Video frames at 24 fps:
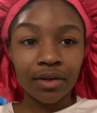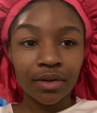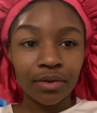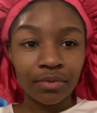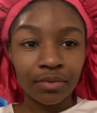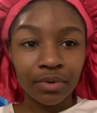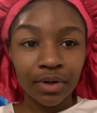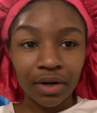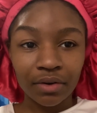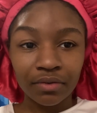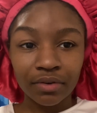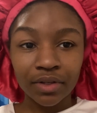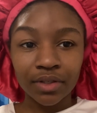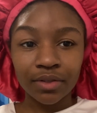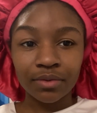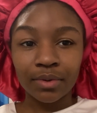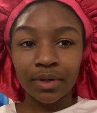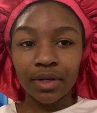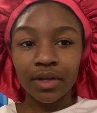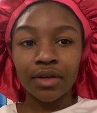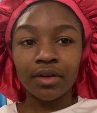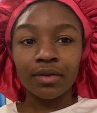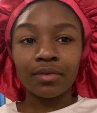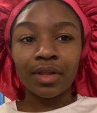when I first
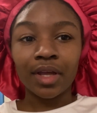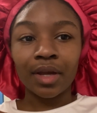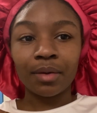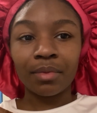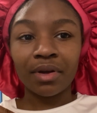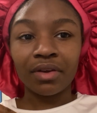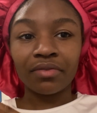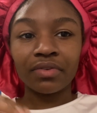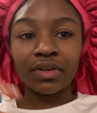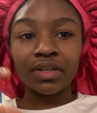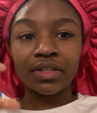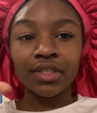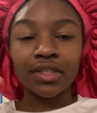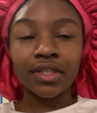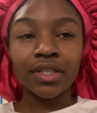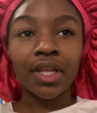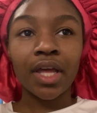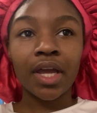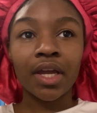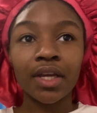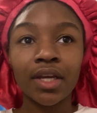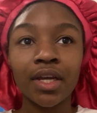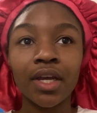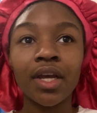wake up, like my face is
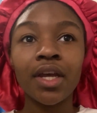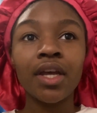like